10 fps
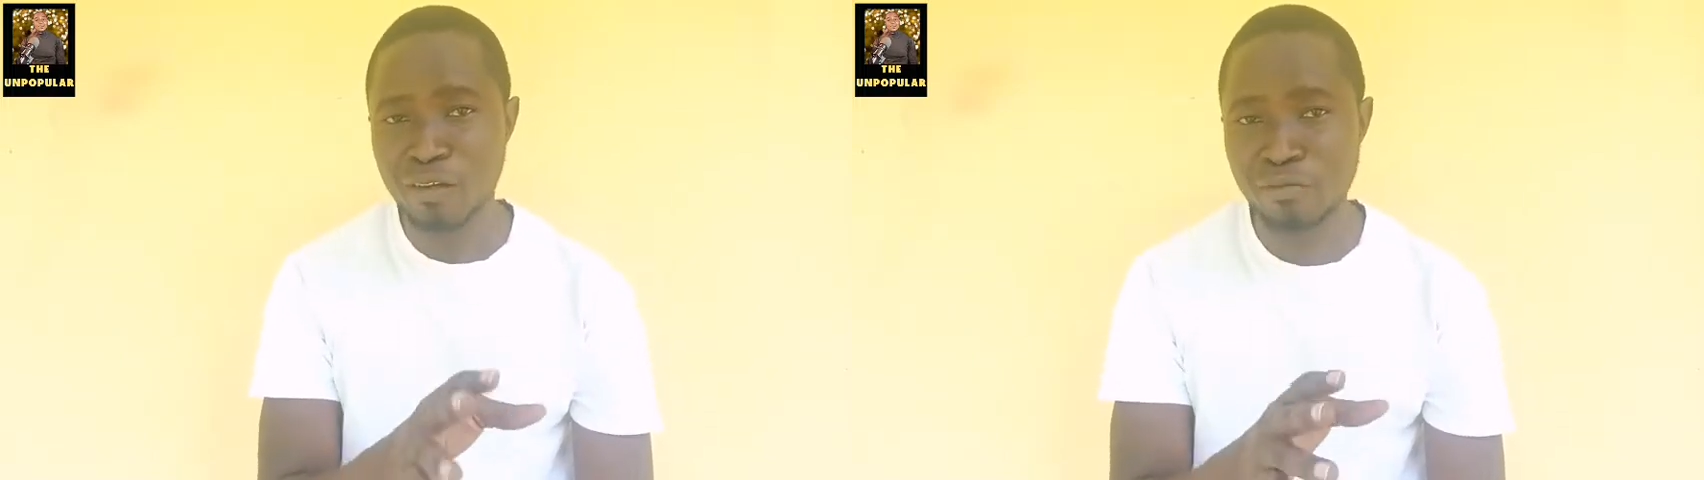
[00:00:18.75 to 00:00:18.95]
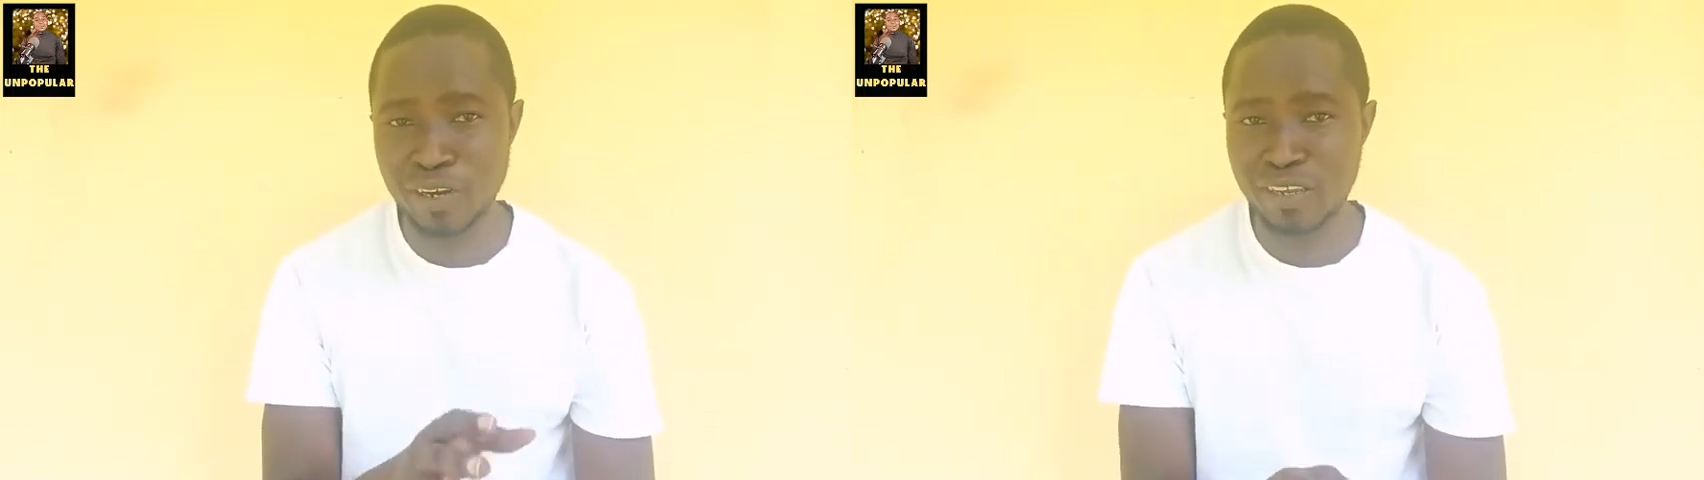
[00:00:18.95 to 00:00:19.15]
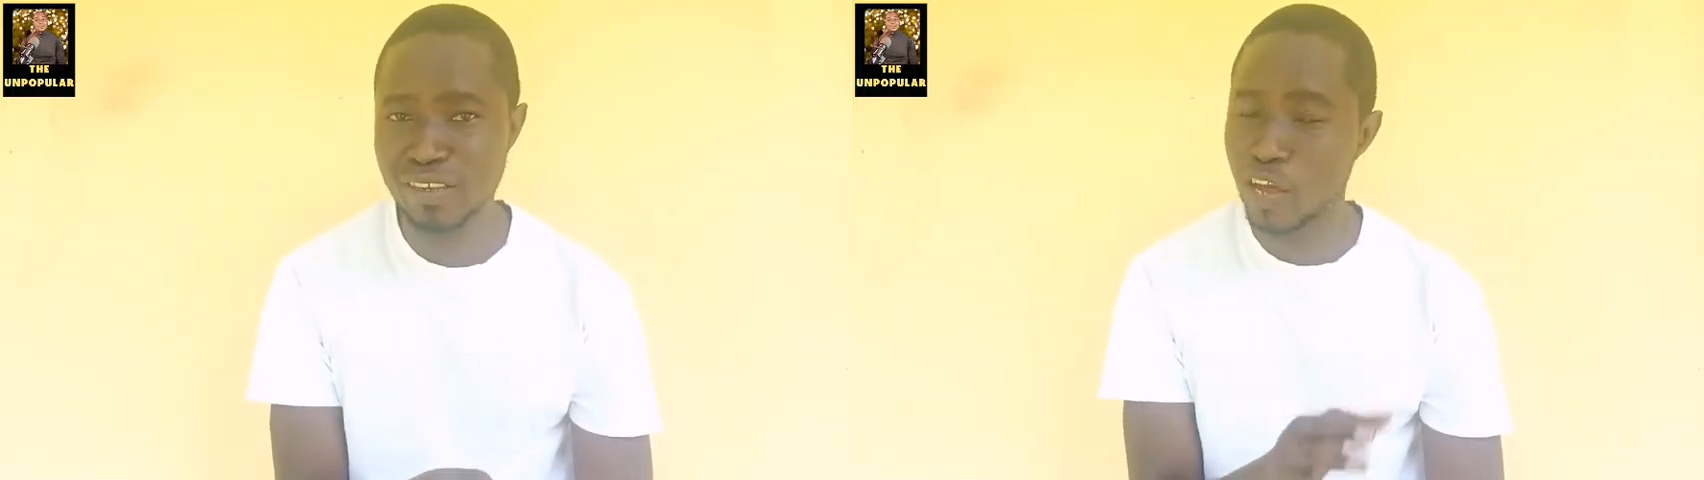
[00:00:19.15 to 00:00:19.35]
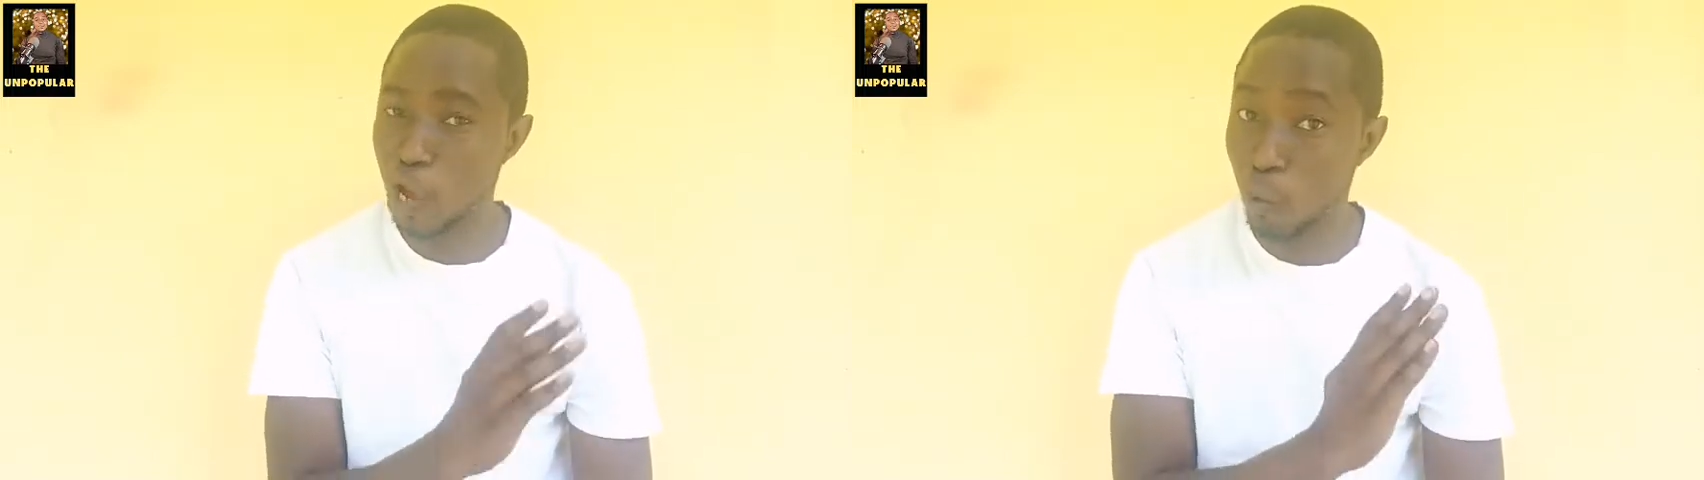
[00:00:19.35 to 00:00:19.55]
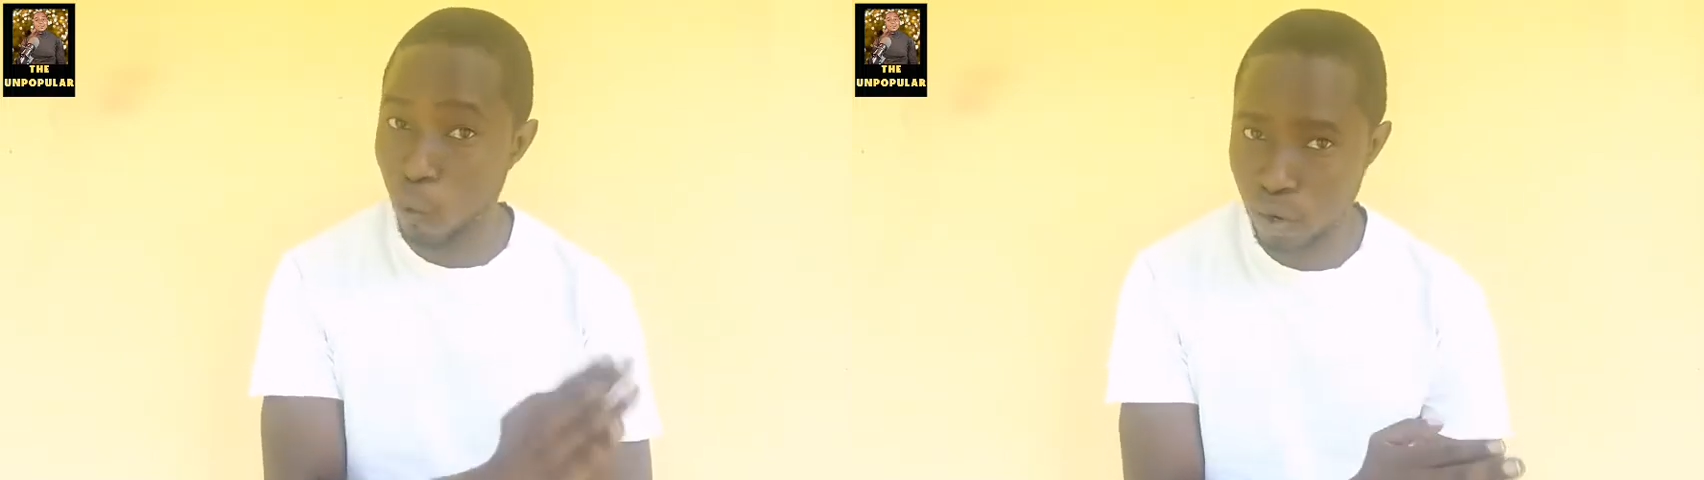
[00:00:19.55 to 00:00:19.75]
please
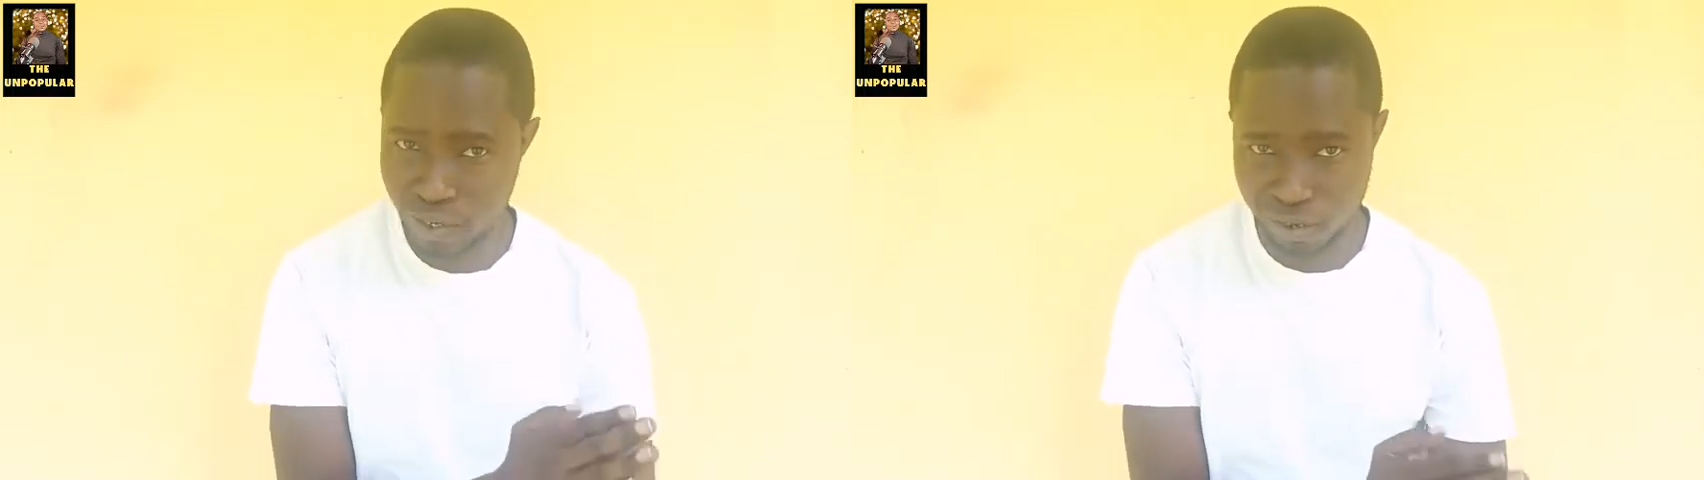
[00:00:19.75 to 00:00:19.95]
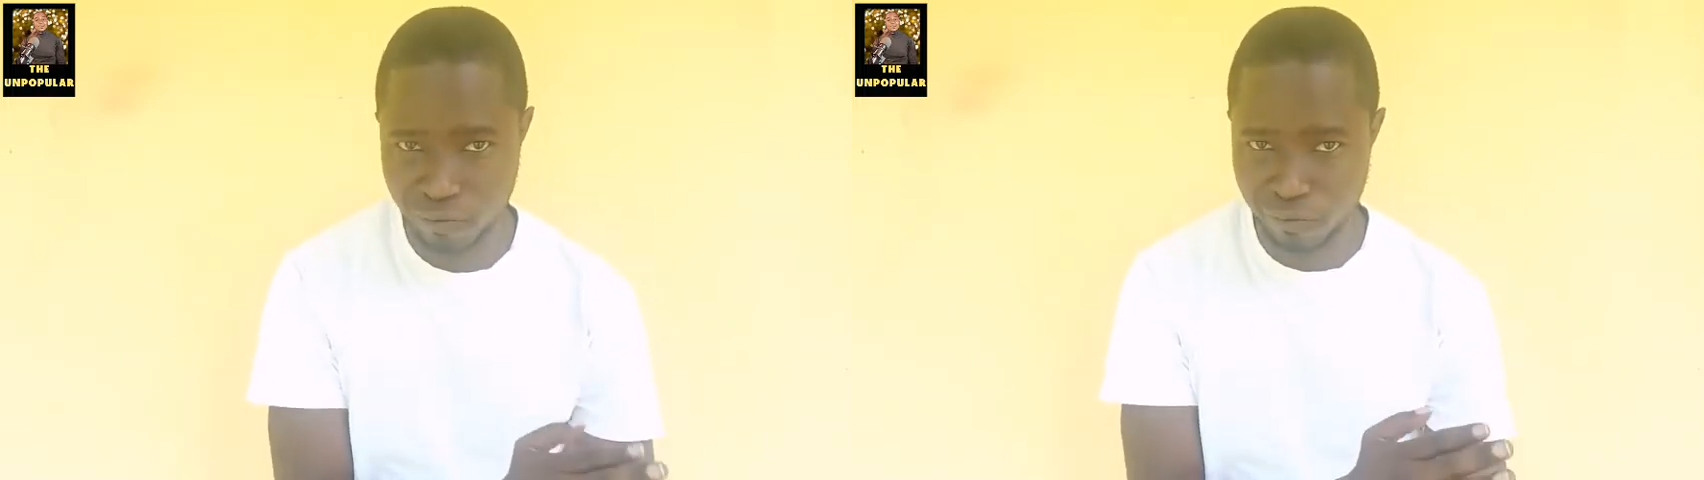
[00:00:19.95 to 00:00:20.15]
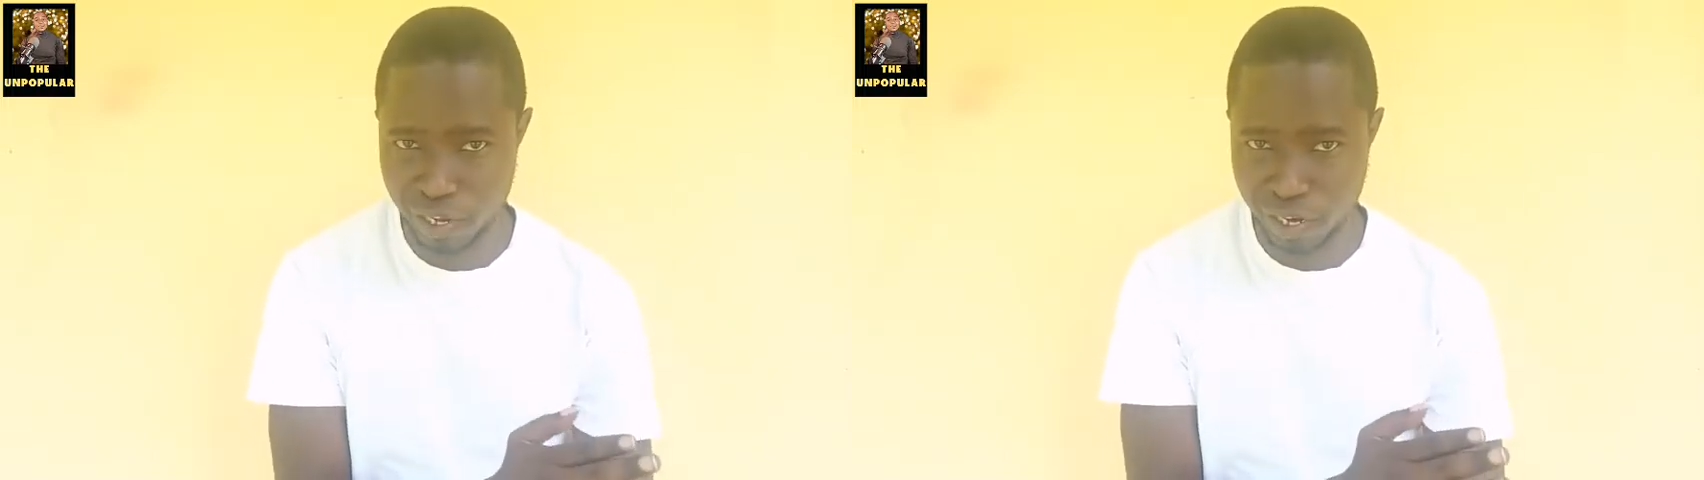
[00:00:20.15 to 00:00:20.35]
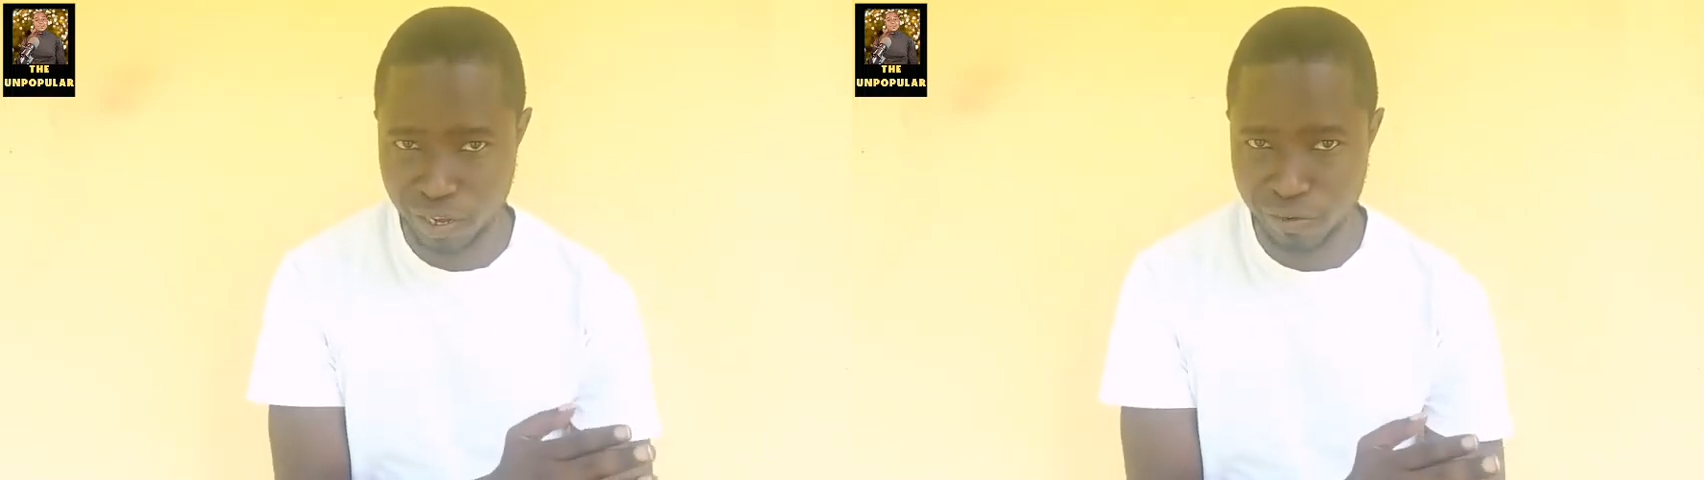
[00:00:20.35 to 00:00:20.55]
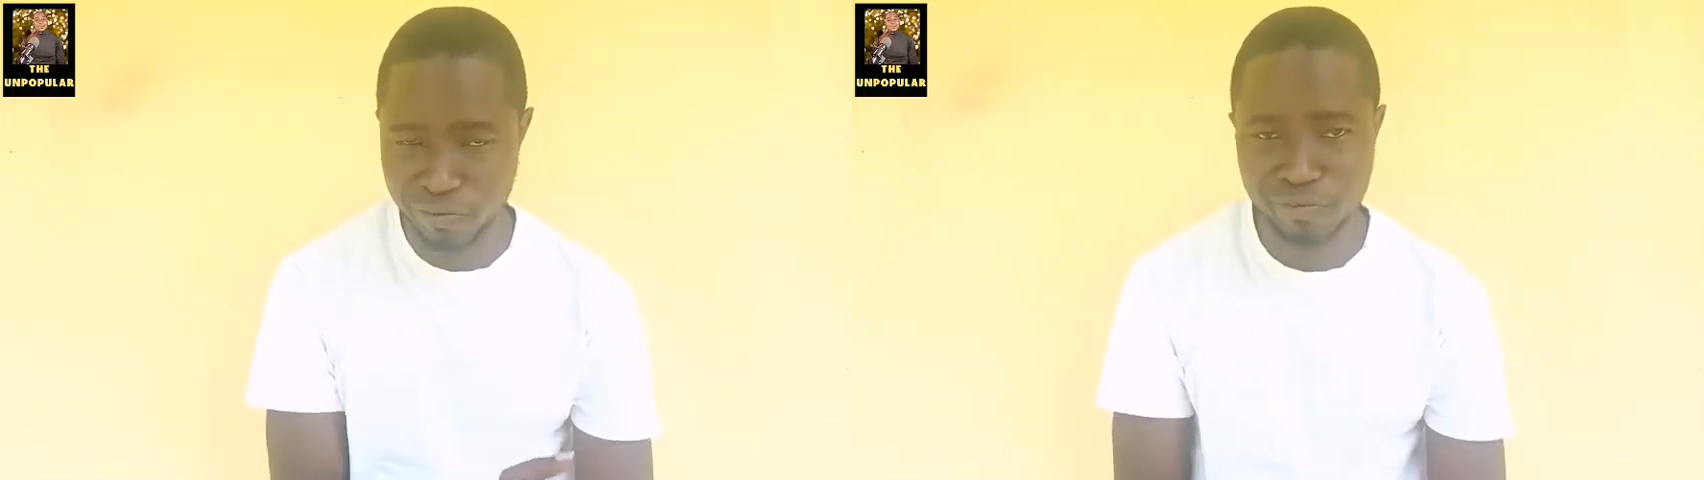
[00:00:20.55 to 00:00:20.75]
watch the video.